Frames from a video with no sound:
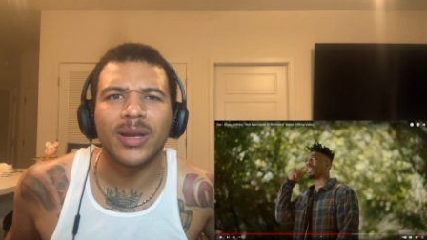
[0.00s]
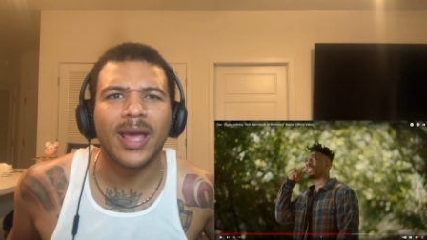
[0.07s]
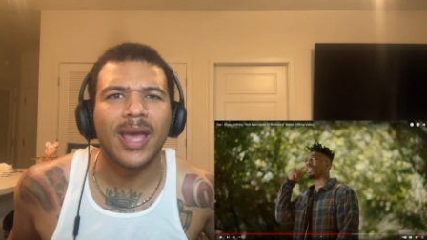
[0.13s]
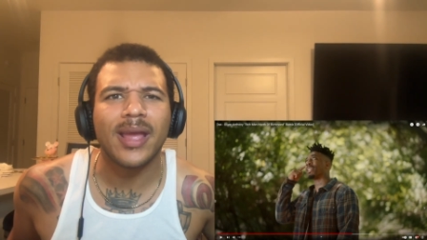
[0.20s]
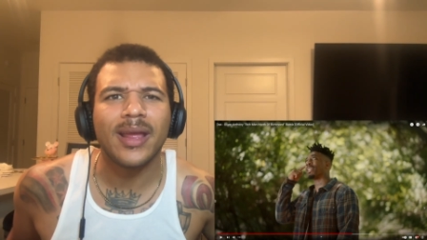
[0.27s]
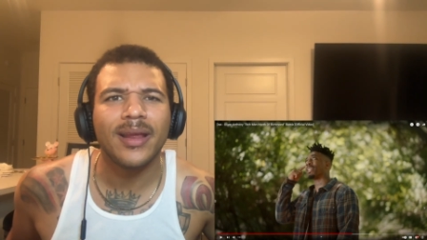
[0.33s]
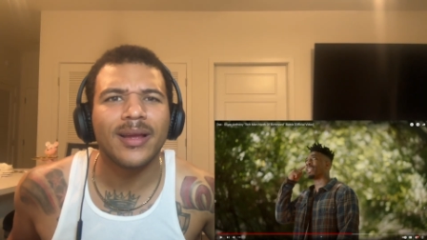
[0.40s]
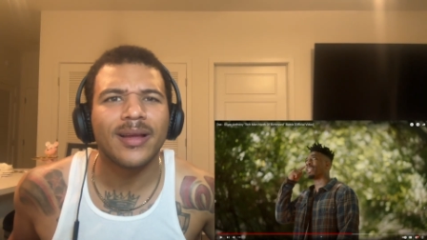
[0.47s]

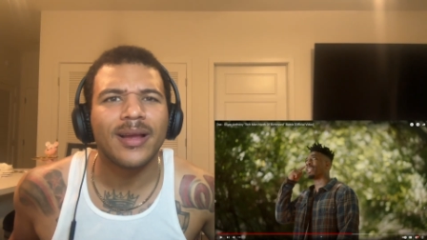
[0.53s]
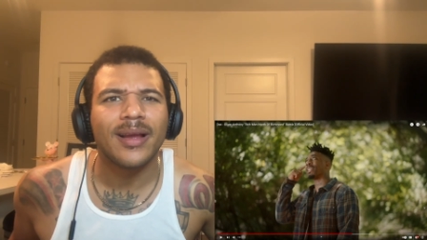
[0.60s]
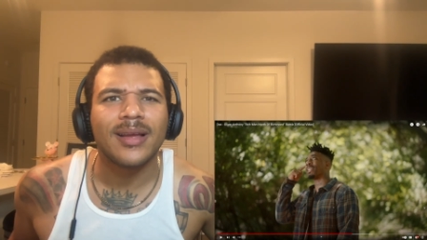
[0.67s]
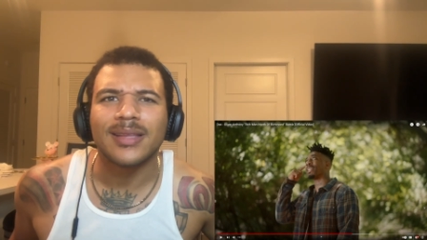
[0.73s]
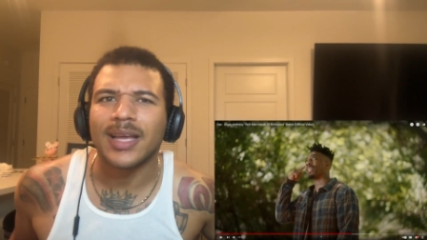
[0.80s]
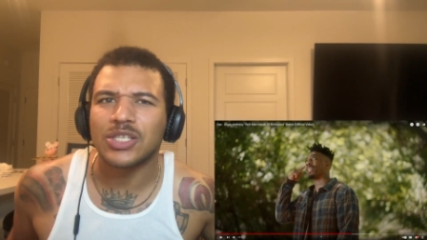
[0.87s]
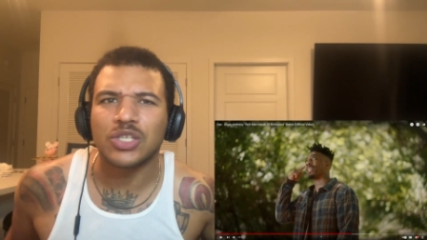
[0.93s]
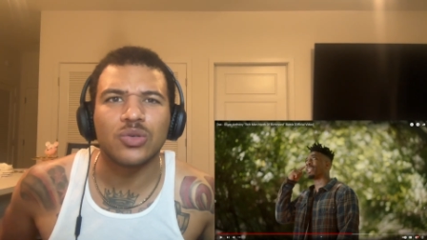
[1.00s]
day
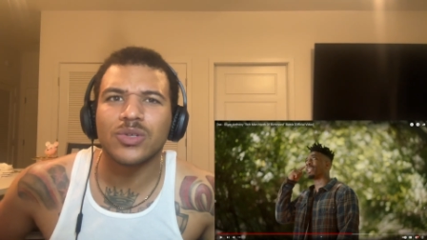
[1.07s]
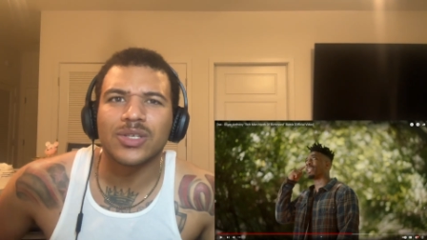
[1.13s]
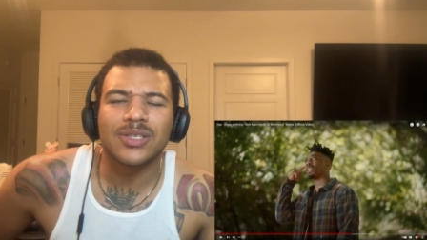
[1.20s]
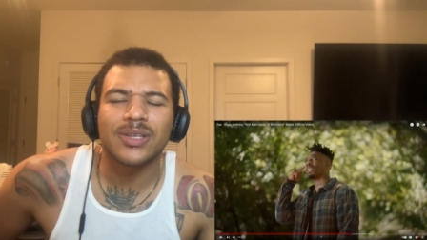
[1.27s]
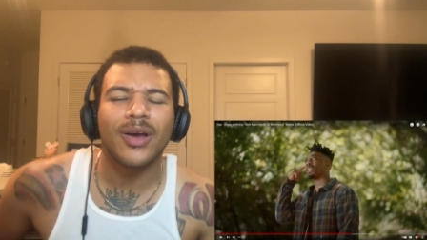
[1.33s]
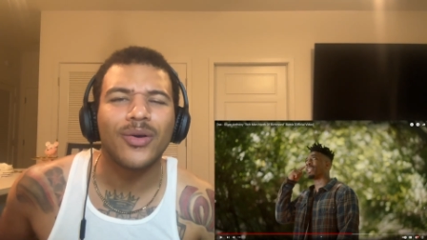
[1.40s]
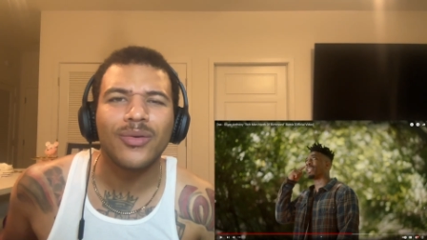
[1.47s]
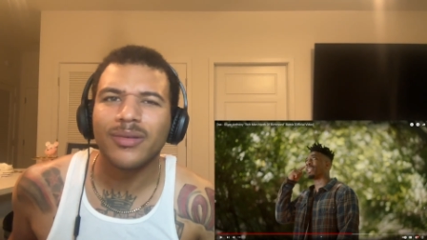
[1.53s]
that you just
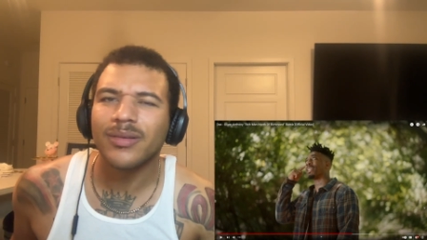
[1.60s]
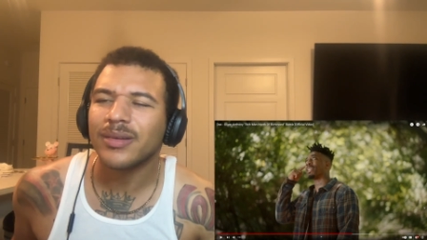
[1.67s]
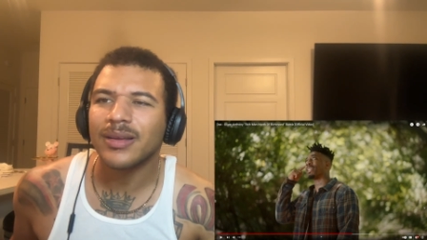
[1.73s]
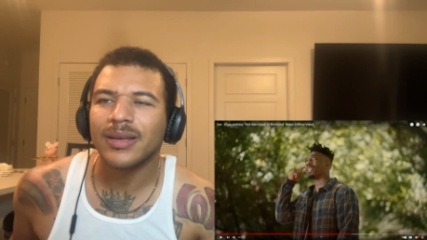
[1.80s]
know?